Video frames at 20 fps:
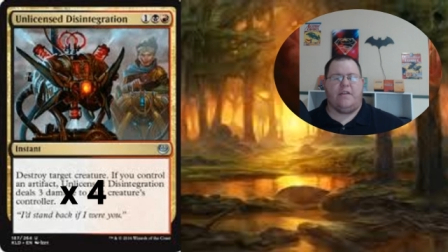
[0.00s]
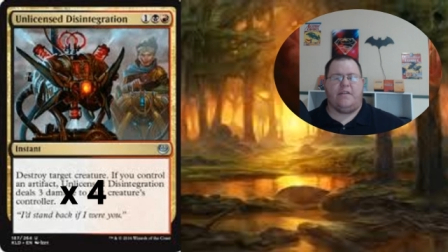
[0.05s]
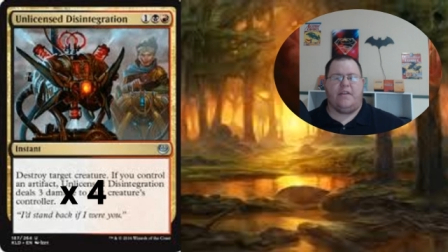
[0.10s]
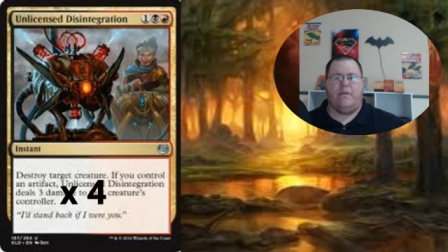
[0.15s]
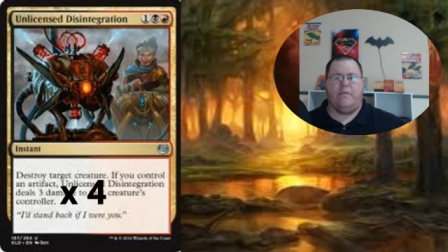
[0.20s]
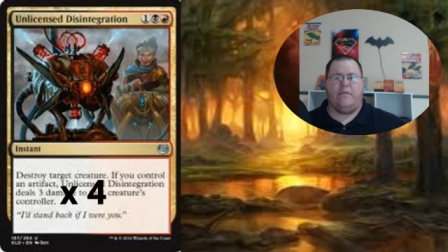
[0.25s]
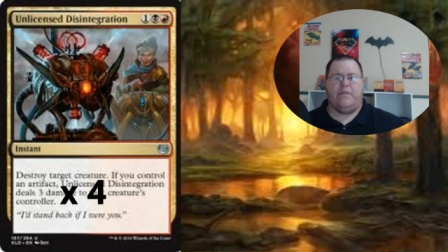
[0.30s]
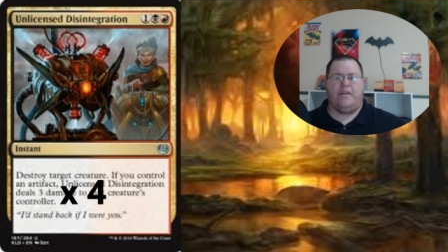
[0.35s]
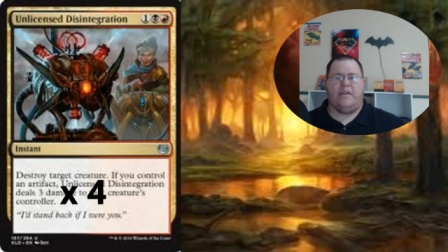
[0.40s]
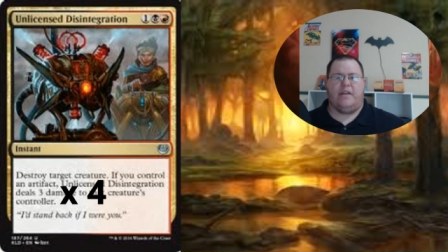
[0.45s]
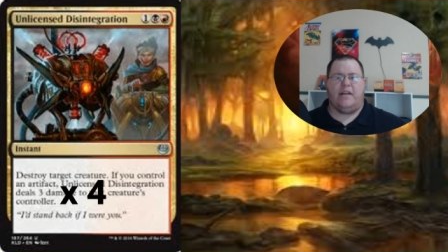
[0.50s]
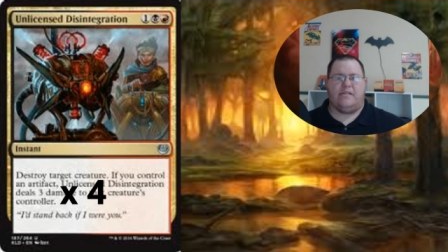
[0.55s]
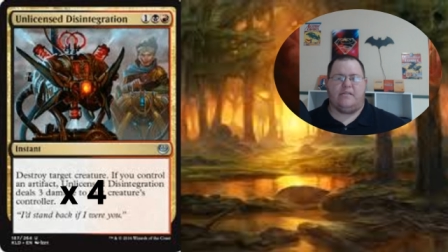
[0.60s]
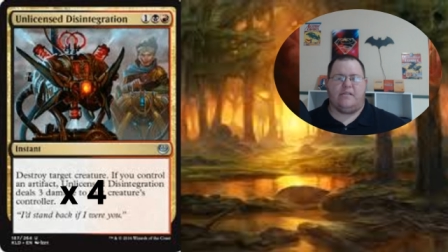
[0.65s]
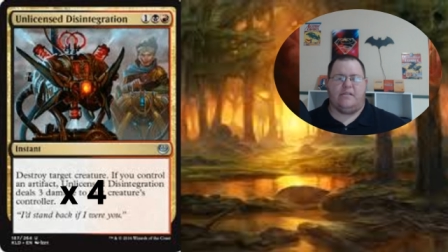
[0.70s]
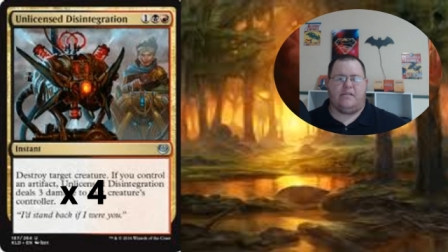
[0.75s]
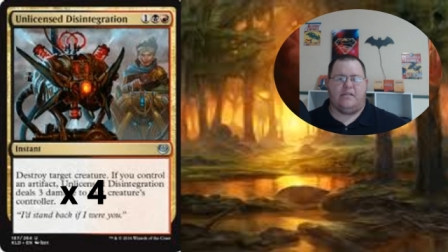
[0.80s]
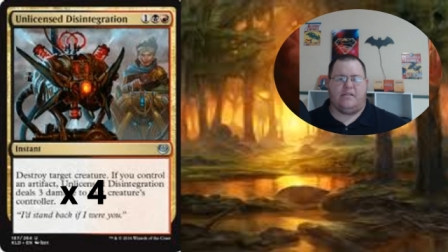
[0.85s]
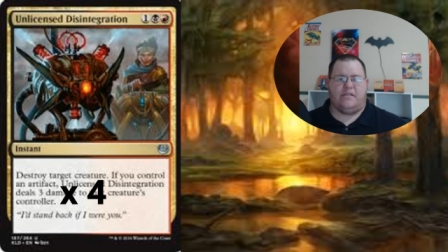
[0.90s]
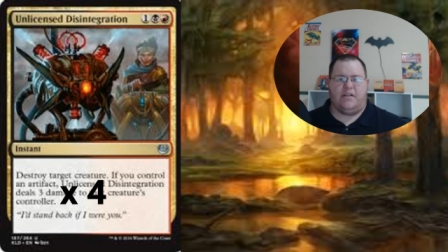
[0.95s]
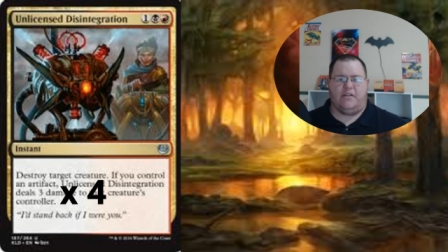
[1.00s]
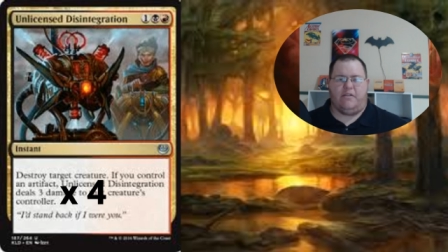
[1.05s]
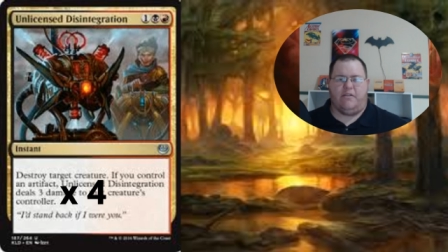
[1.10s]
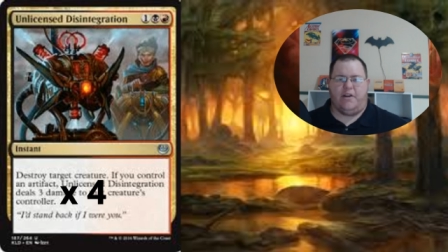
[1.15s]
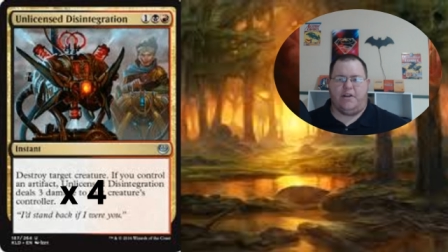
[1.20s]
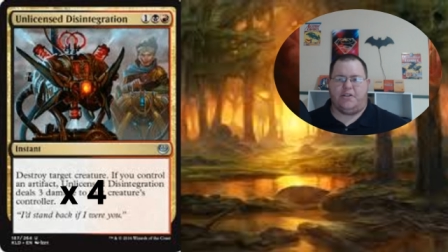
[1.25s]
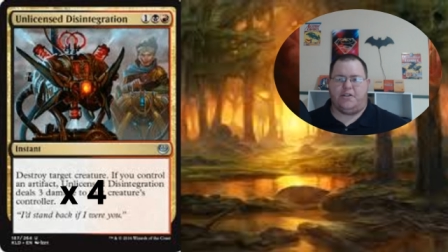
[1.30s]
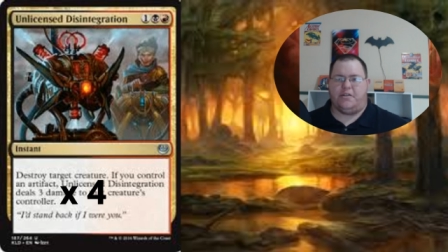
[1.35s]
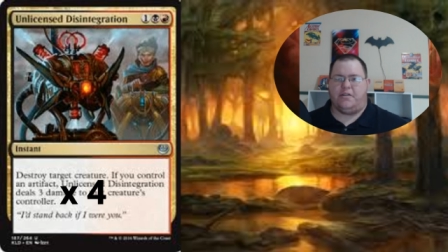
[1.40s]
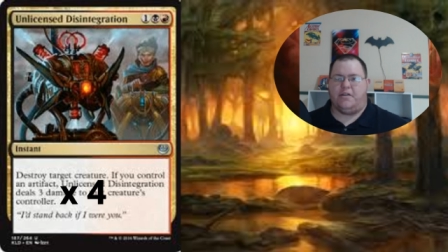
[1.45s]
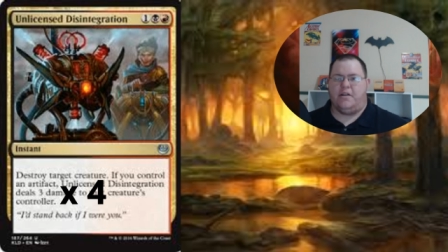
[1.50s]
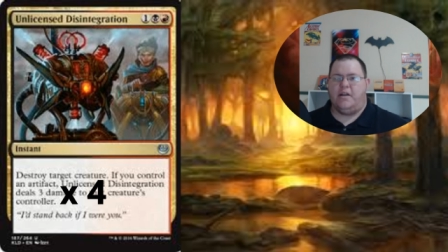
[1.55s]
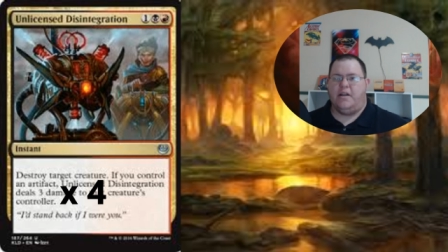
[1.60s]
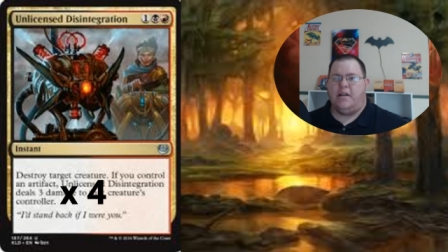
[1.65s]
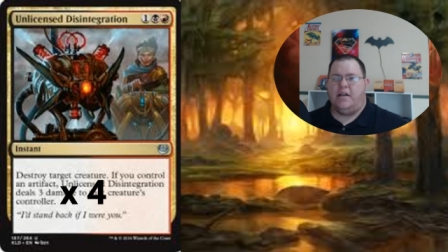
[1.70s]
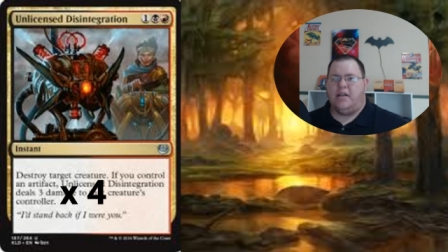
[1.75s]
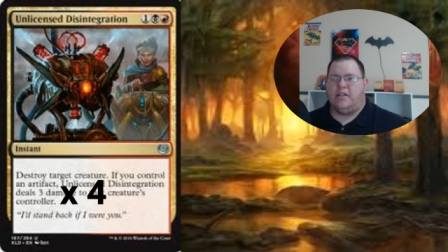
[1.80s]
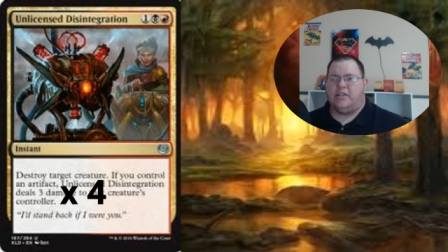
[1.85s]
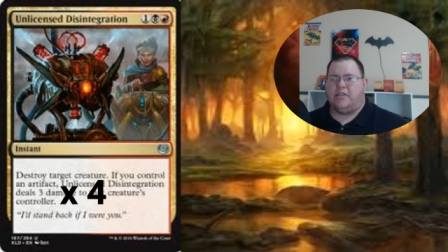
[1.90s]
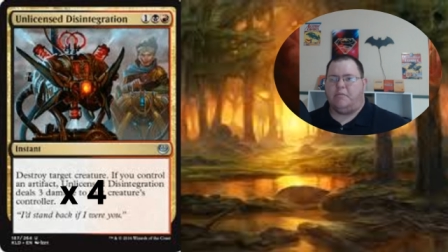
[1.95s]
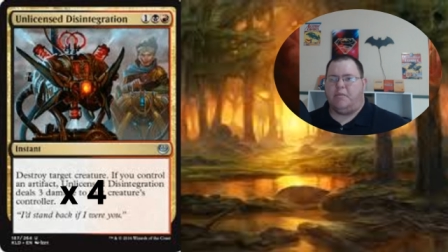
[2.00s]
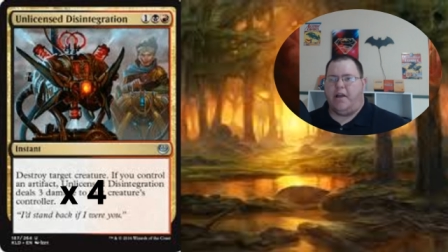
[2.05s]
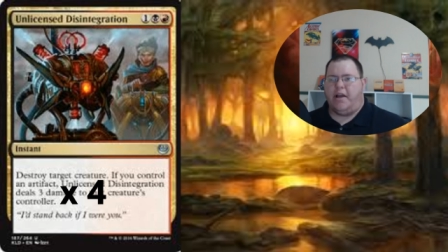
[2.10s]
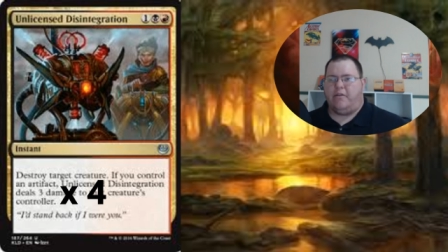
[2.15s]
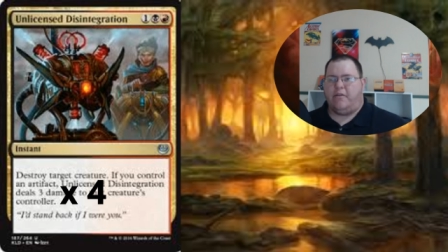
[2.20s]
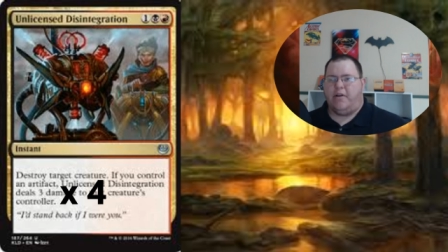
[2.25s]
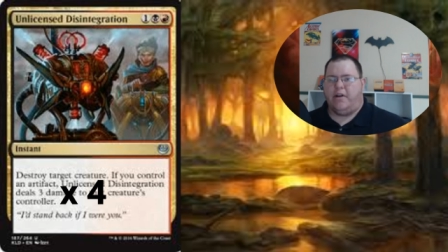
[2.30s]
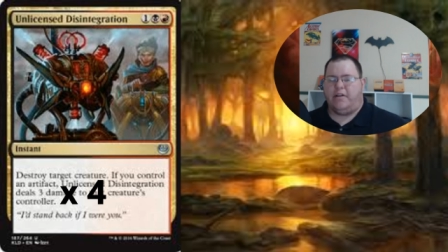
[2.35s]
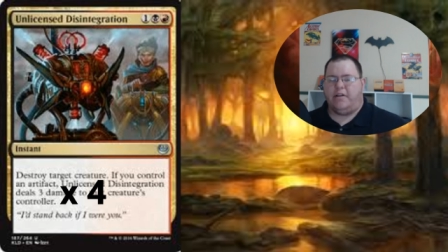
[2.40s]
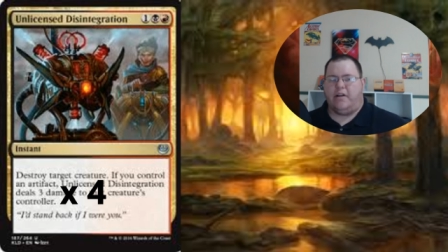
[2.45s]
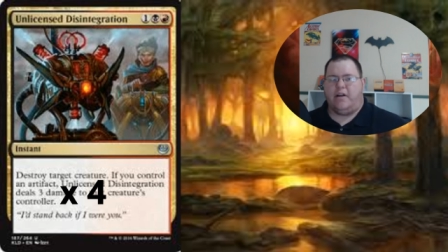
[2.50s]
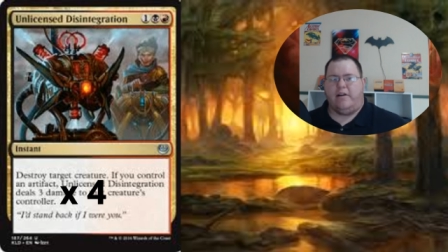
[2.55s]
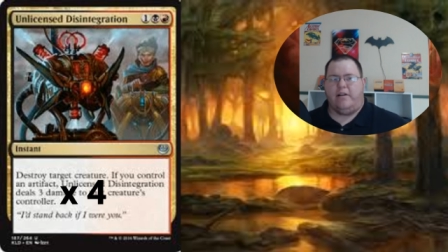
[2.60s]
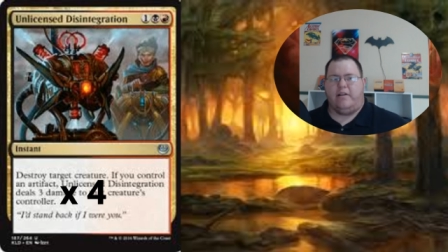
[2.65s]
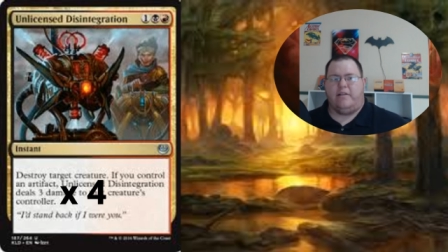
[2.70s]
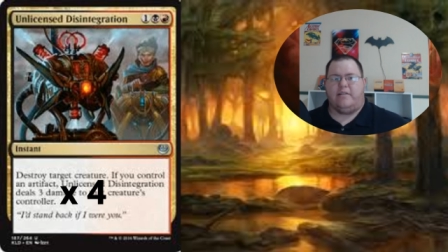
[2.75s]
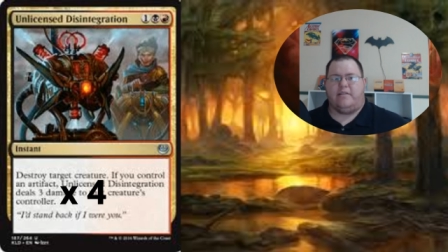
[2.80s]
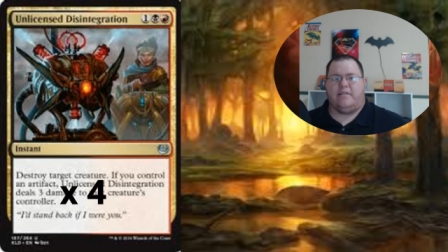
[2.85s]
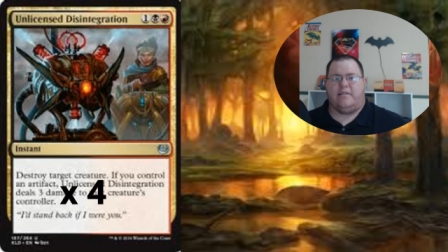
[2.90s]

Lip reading: thing with Unlicensed Disintegration, it's a black-red and a colorless.